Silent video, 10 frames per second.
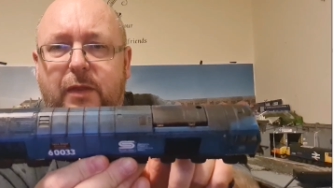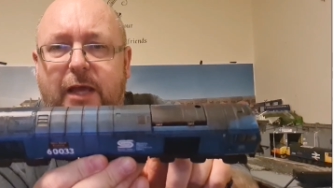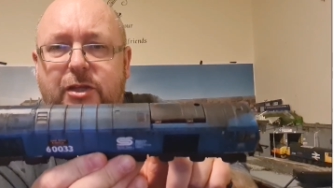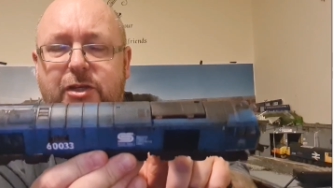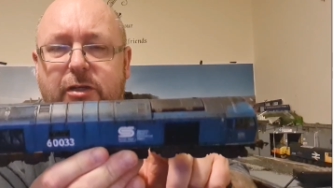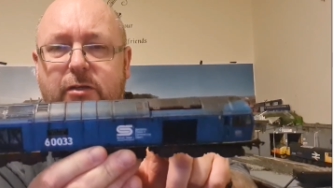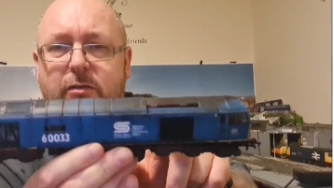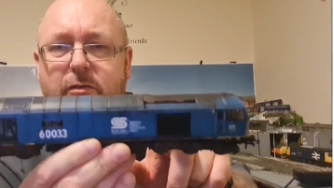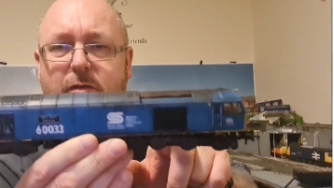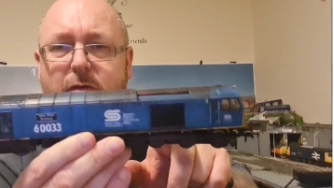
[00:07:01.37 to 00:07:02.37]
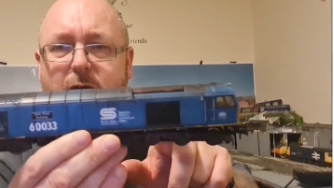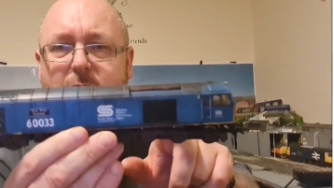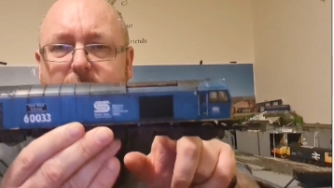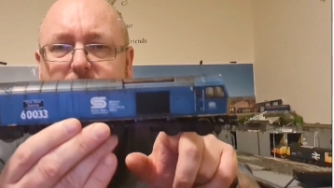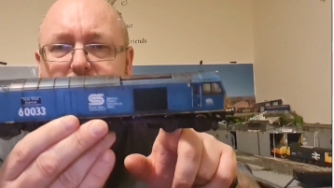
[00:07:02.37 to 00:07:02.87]
up, the engine,
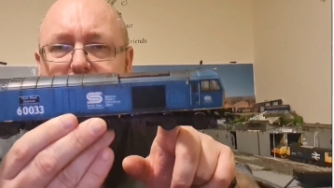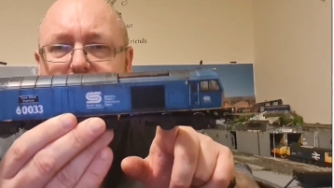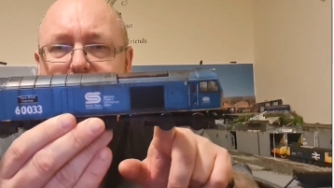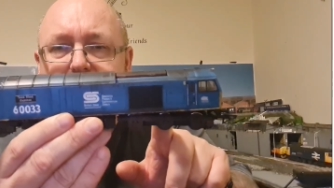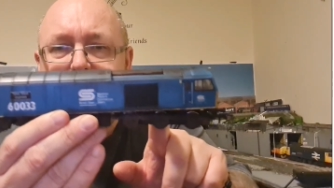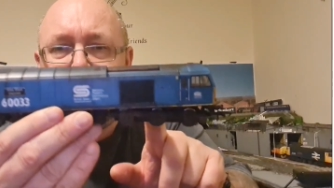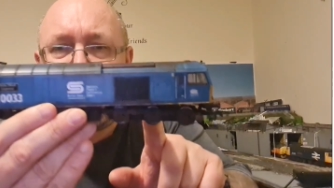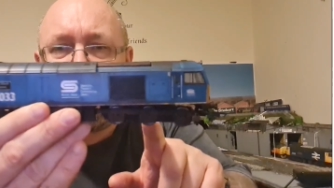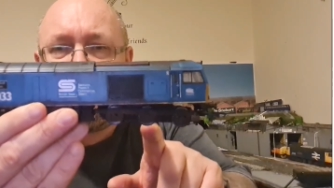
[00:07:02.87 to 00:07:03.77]
even